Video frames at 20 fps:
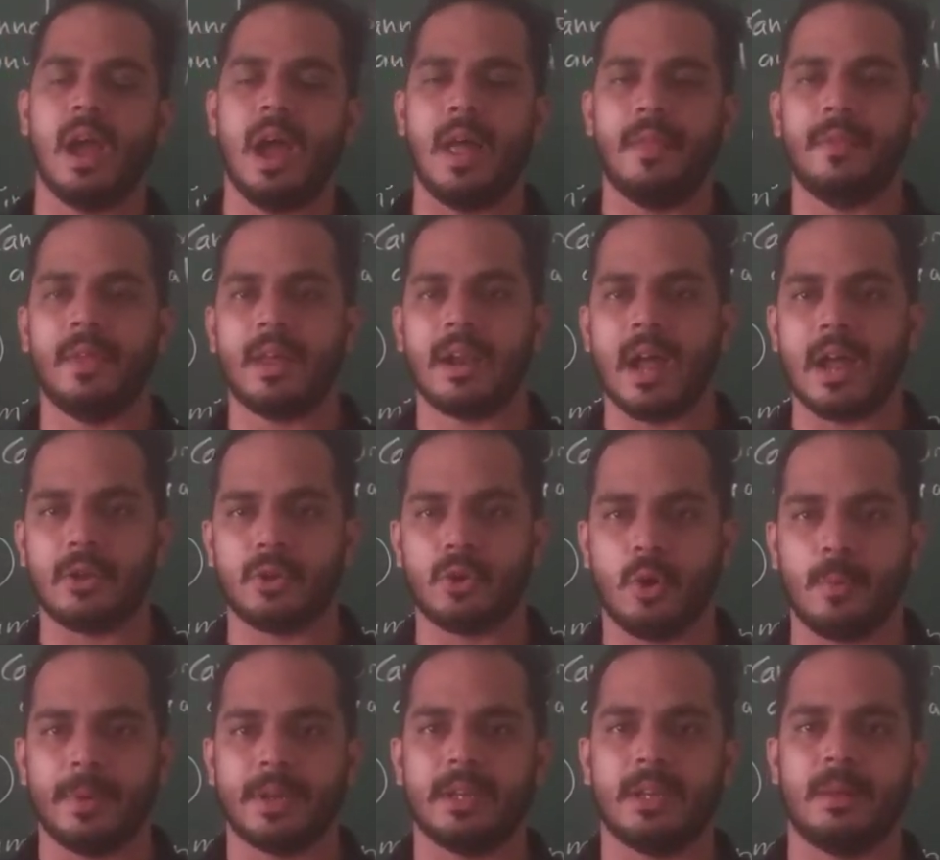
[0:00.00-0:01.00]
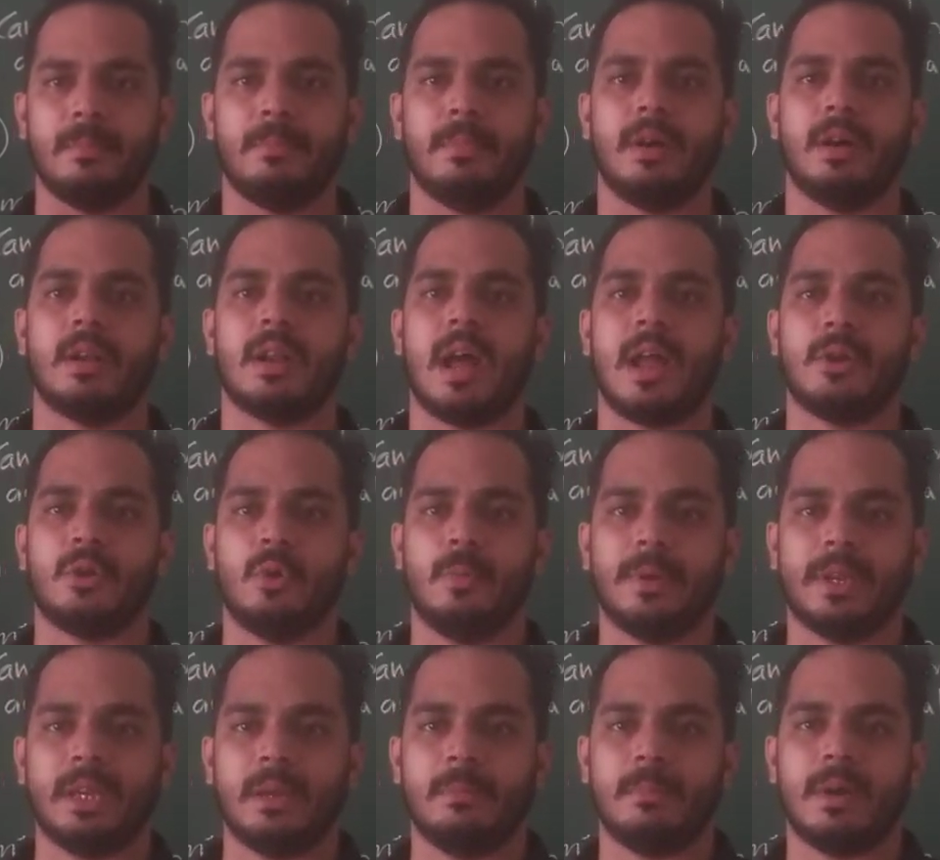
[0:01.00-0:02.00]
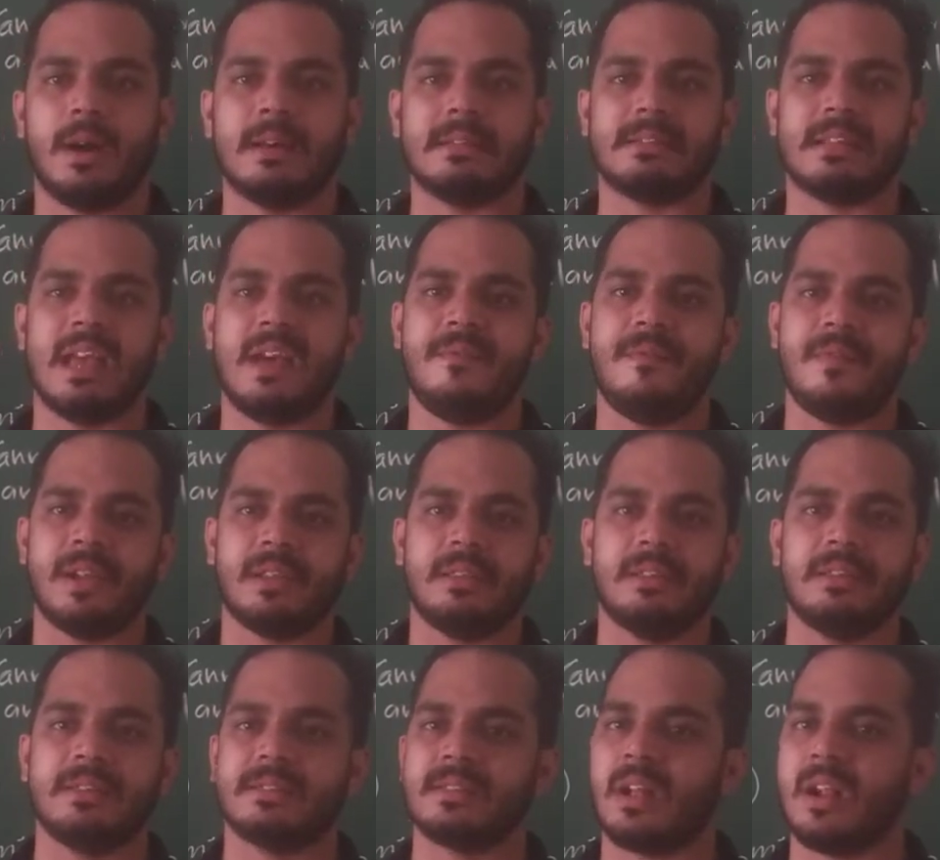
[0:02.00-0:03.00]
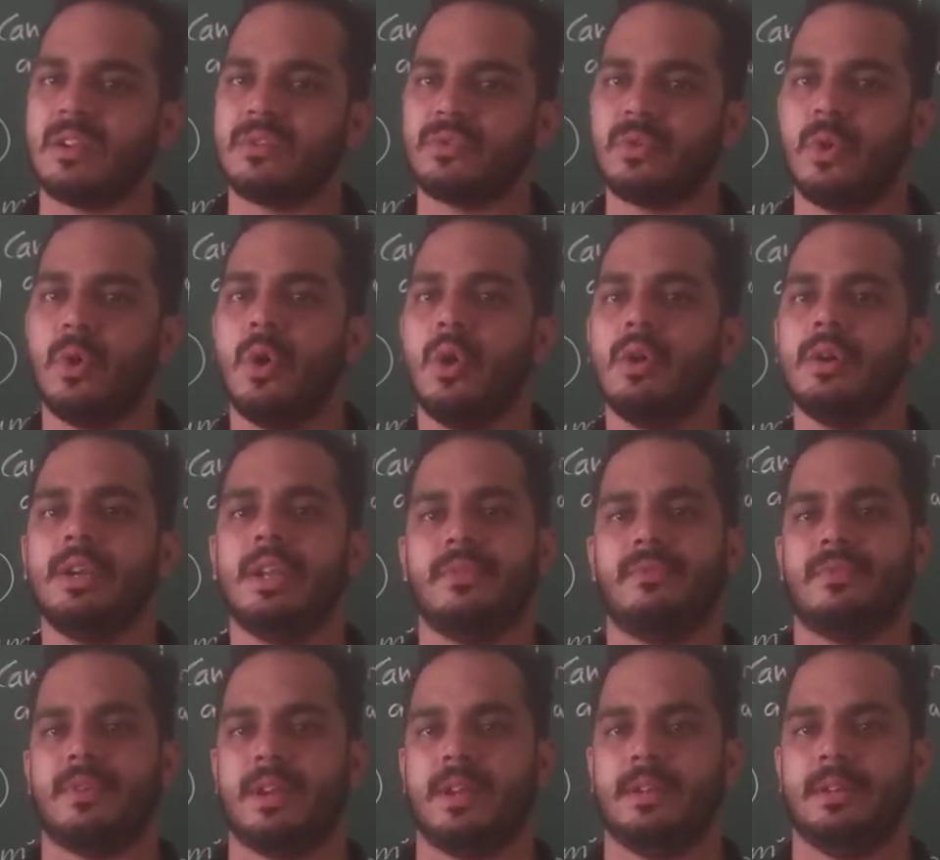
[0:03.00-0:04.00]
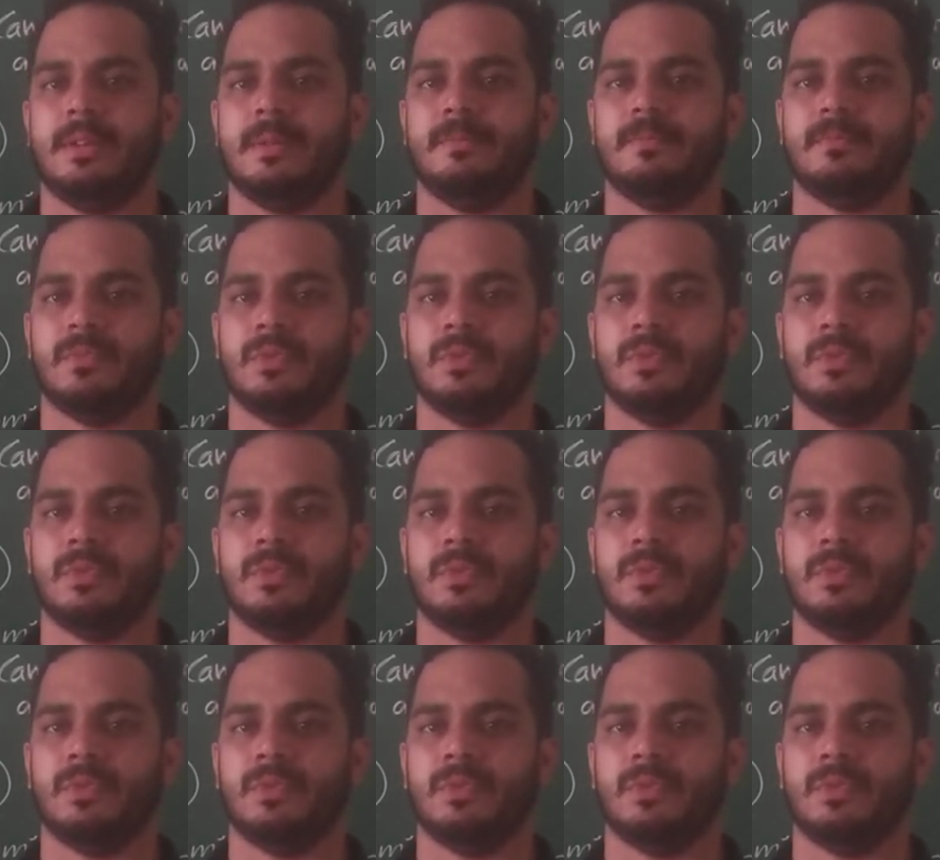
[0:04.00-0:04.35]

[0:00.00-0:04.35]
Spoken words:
and their atomic number, atomic mass, everything is also different.